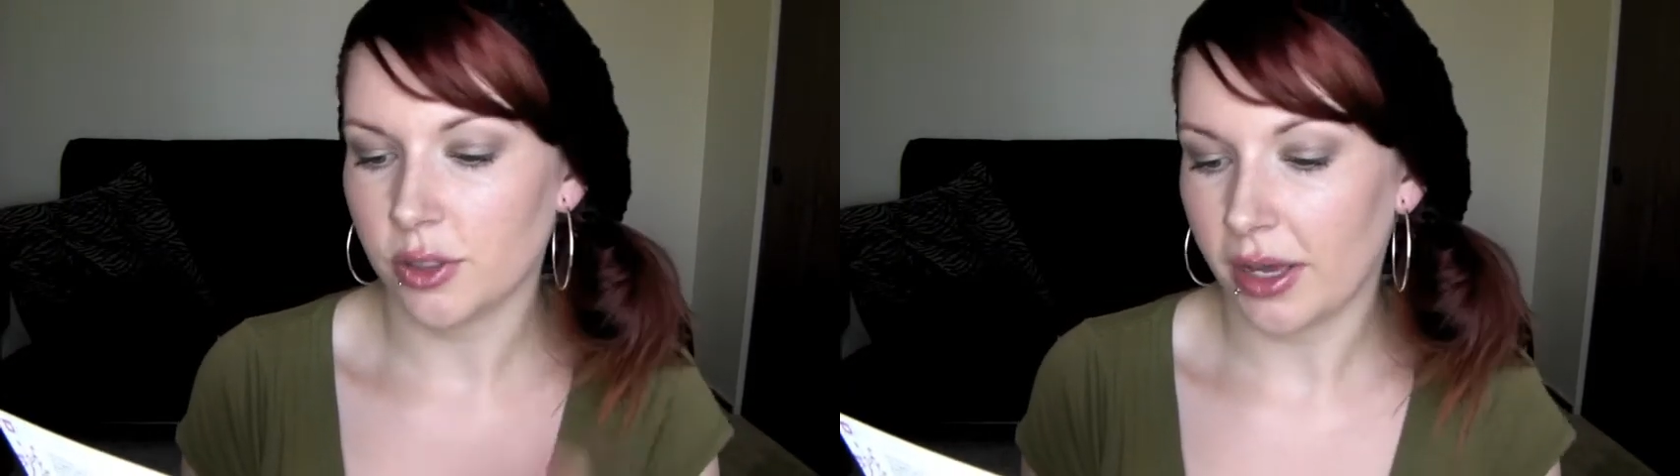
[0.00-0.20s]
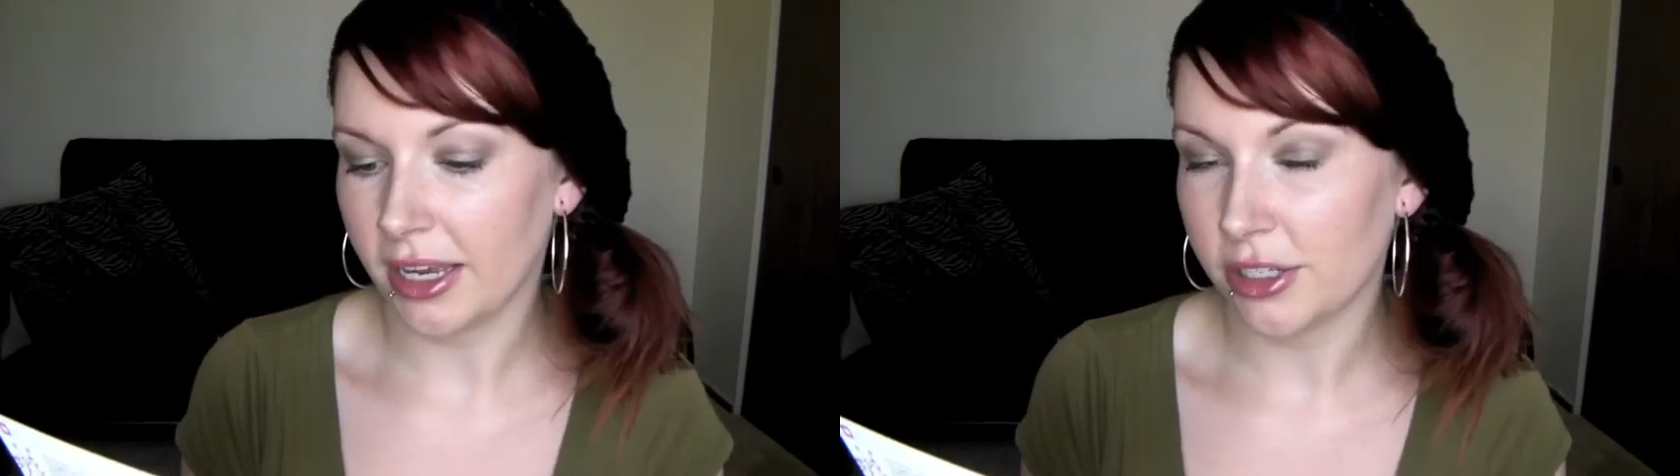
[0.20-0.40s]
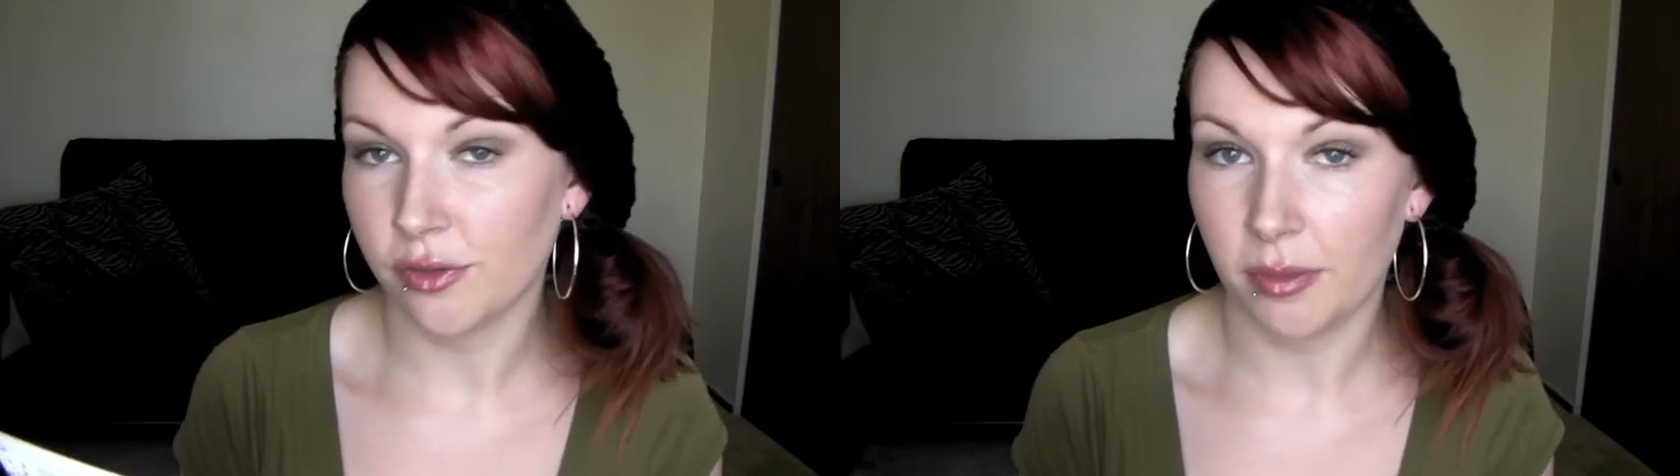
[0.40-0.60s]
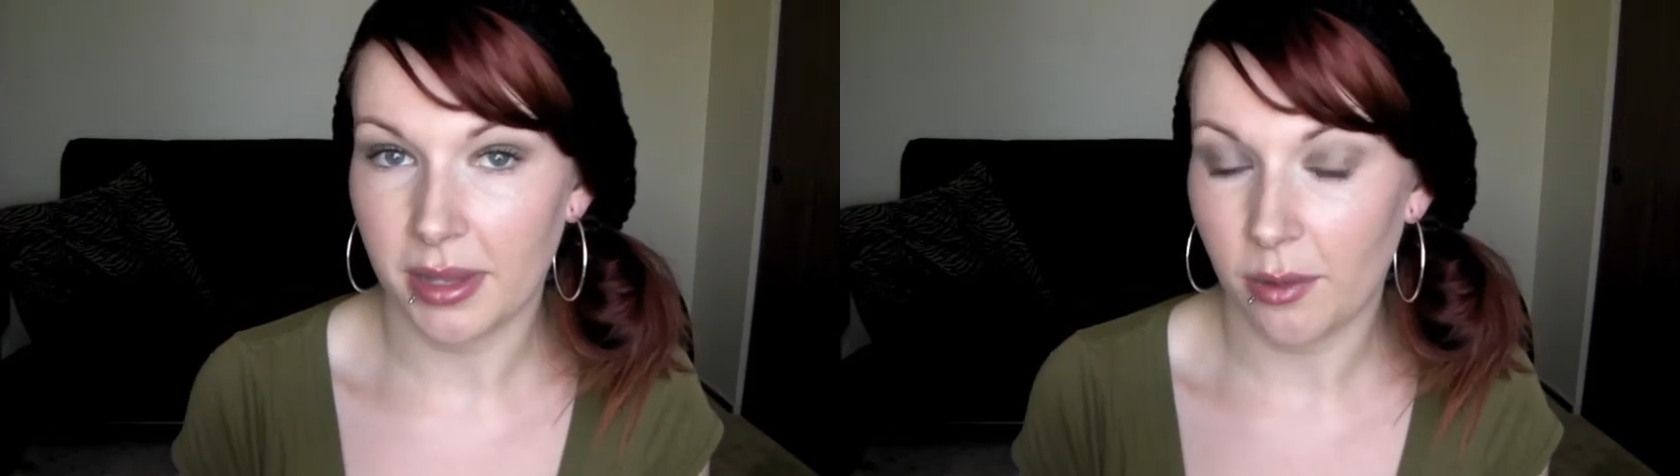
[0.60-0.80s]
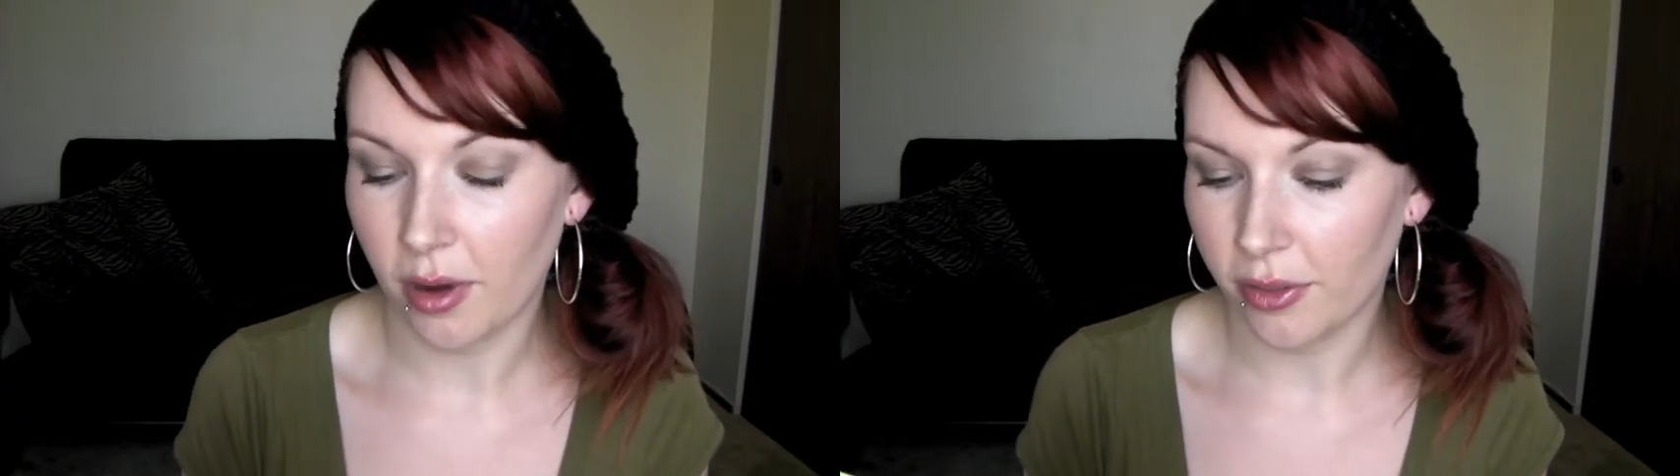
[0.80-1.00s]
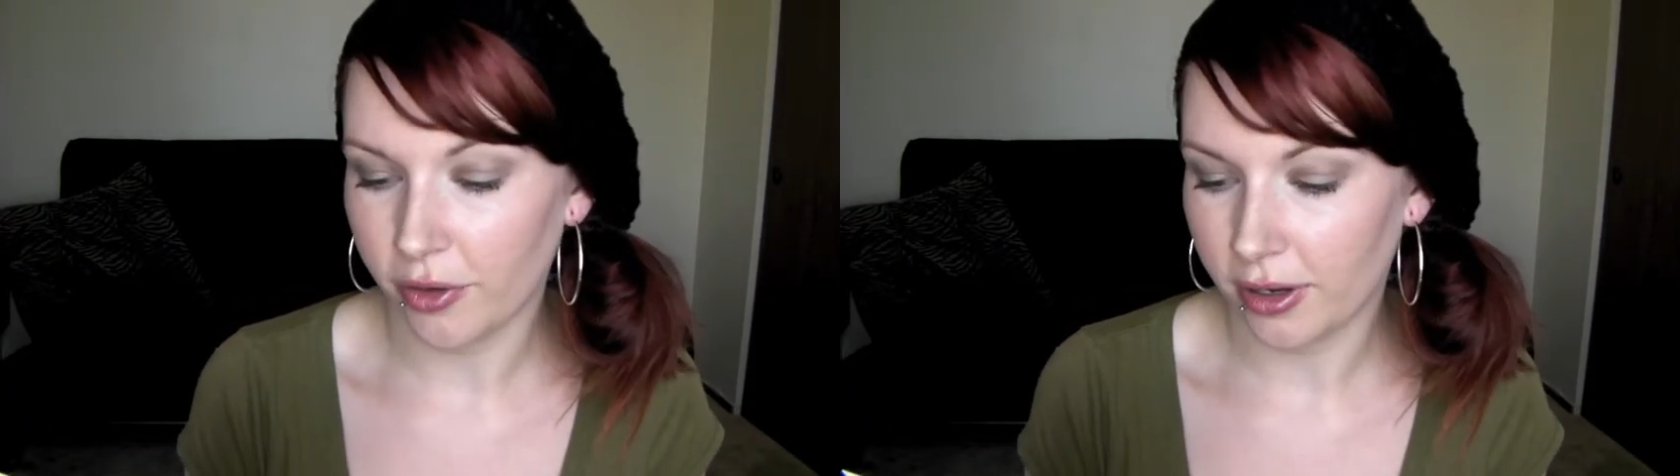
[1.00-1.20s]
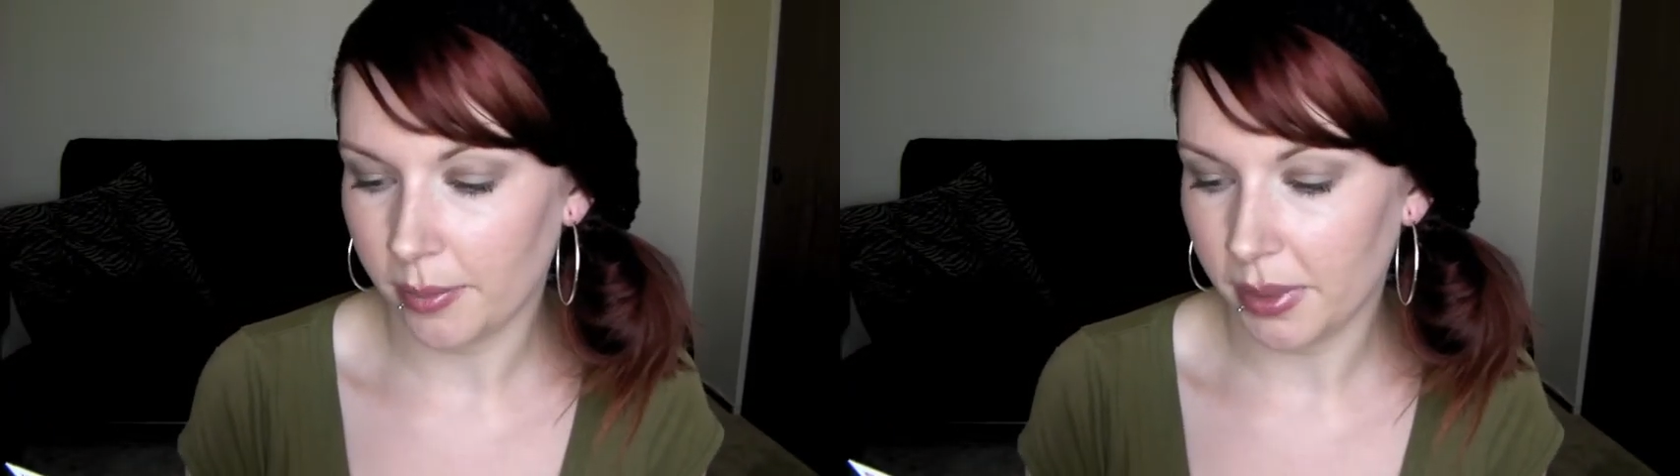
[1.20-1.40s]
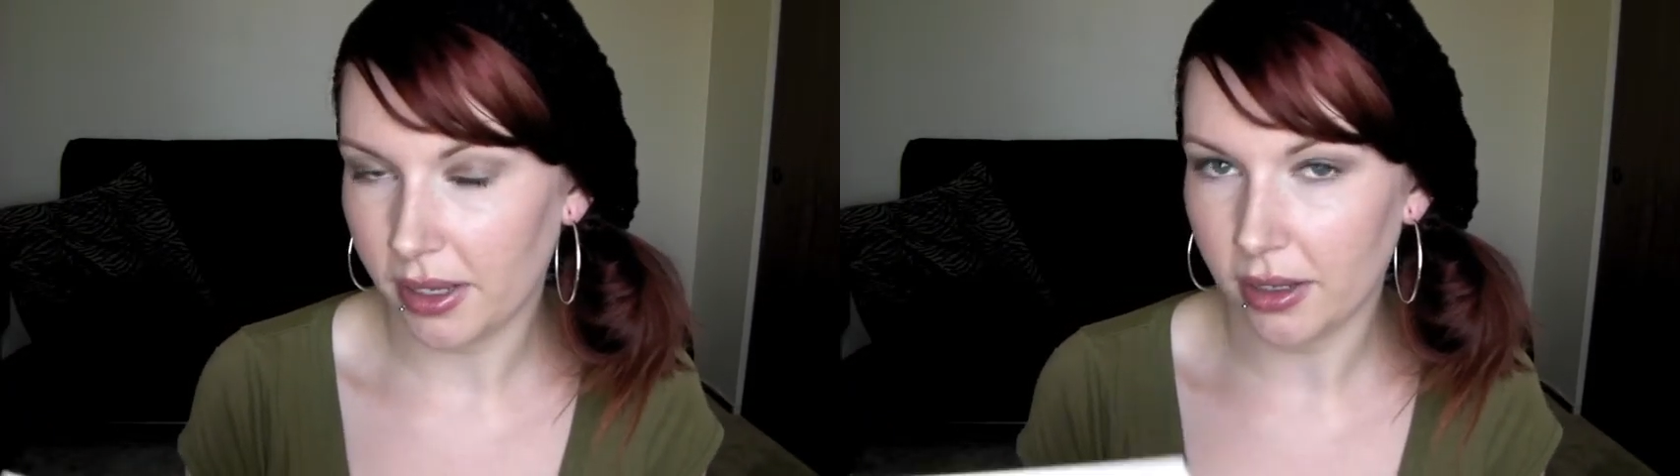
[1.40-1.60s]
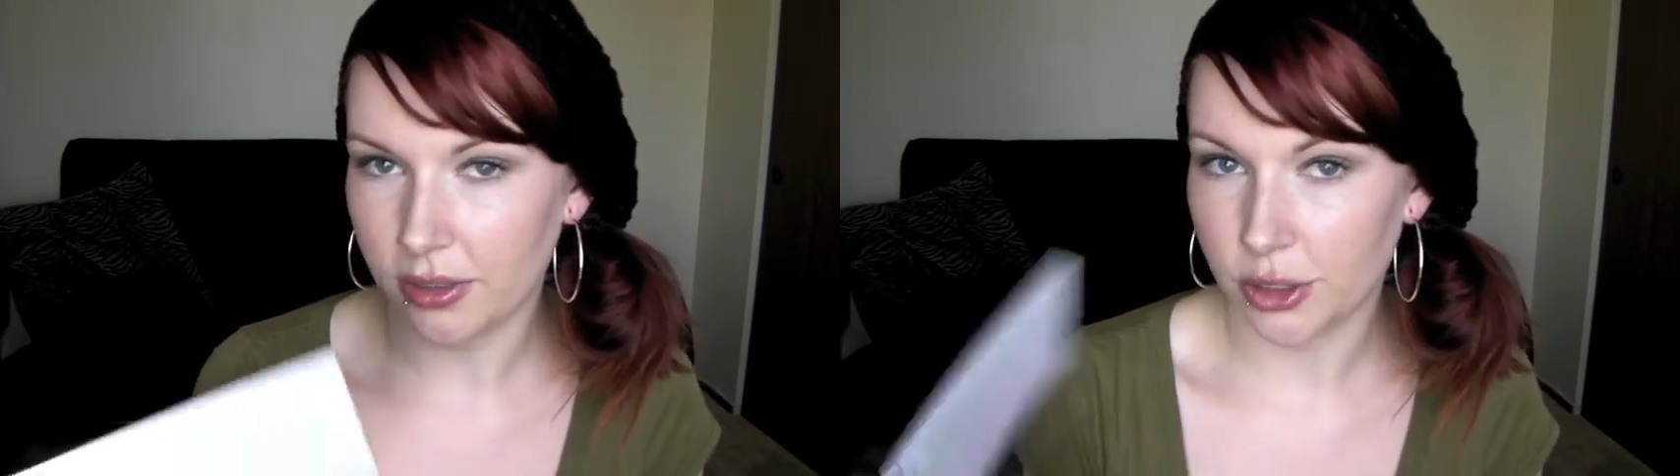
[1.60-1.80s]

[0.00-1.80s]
So I guess from now on, they're going to be